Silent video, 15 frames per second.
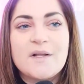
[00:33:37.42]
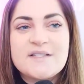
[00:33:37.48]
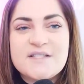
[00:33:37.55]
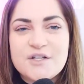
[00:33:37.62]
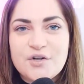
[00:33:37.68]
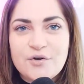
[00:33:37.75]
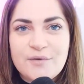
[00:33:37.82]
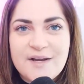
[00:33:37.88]

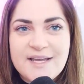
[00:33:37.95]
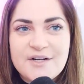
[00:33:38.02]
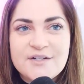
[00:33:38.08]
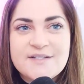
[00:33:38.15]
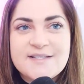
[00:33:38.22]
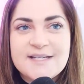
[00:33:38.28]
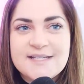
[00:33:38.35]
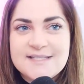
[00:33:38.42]
Once the
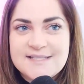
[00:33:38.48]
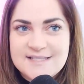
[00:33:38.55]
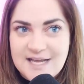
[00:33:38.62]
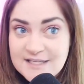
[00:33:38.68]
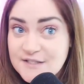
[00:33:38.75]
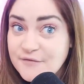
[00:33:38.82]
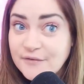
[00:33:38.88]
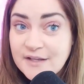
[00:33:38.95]
creator
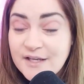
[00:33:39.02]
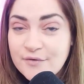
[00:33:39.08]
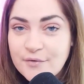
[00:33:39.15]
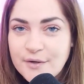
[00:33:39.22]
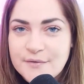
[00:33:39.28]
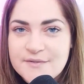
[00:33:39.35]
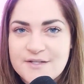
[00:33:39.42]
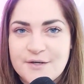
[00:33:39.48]
successfully
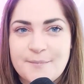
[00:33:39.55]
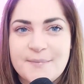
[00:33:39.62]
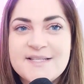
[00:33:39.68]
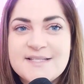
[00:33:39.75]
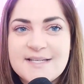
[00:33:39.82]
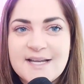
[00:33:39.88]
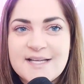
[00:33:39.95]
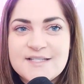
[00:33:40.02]
grows their
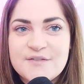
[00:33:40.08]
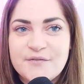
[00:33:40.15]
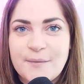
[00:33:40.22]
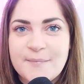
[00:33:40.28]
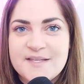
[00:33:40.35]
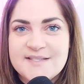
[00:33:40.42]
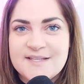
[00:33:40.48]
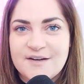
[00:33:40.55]
business
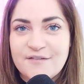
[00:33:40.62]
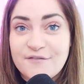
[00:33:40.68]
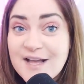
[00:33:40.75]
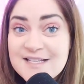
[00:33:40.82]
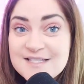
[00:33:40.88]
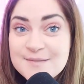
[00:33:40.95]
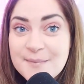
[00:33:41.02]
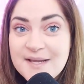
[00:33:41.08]
from this
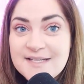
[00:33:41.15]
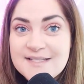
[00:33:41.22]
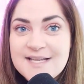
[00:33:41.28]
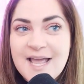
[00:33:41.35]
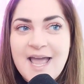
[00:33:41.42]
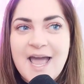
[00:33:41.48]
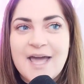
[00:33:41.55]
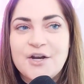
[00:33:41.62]

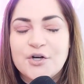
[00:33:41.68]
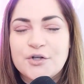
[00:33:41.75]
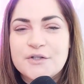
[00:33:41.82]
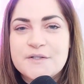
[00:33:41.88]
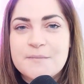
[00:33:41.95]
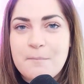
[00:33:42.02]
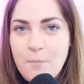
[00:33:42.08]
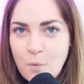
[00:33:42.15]
investment and
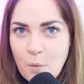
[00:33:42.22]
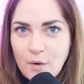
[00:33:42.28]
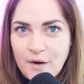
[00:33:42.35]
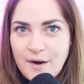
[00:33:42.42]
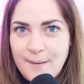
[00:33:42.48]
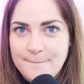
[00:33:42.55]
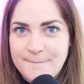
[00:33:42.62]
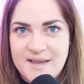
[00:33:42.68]
earns
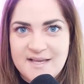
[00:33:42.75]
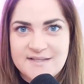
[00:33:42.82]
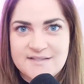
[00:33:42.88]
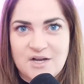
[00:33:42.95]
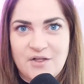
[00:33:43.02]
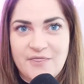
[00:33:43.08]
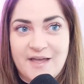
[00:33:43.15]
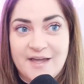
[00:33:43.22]
more
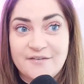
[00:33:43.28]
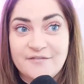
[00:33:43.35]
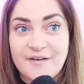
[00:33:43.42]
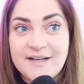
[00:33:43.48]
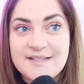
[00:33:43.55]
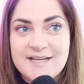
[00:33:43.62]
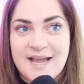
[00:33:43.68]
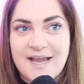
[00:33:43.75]
based on that
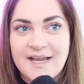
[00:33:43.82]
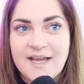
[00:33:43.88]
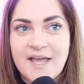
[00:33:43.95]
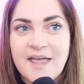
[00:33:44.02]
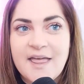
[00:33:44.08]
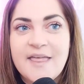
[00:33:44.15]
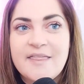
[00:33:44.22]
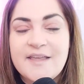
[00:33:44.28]

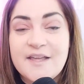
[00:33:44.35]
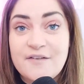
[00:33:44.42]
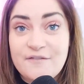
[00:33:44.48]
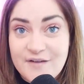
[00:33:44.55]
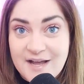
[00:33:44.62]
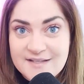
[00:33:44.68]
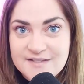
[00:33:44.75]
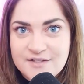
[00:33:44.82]
funding, the
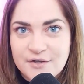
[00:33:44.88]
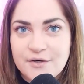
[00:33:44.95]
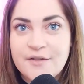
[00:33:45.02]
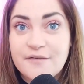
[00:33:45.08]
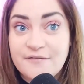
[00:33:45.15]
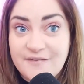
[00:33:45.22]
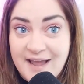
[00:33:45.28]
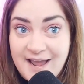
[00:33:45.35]

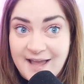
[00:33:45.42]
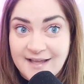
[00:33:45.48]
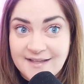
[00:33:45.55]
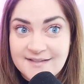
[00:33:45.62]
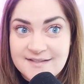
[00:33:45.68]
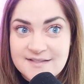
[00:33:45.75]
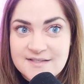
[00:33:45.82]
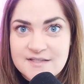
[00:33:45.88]
investor, the
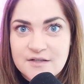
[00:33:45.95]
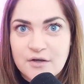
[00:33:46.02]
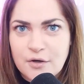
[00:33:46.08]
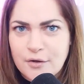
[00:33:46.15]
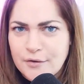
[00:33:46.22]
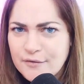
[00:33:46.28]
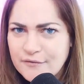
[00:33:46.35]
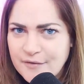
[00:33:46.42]
fans,
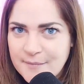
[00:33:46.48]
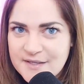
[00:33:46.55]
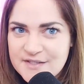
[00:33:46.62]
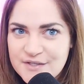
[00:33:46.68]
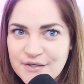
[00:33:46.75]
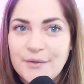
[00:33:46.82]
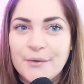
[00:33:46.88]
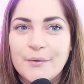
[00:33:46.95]
earn from
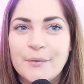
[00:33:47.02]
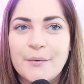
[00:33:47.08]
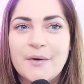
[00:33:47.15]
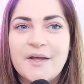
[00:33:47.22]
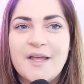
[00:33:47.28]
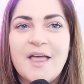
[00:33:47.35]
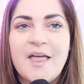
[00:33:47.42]
it too.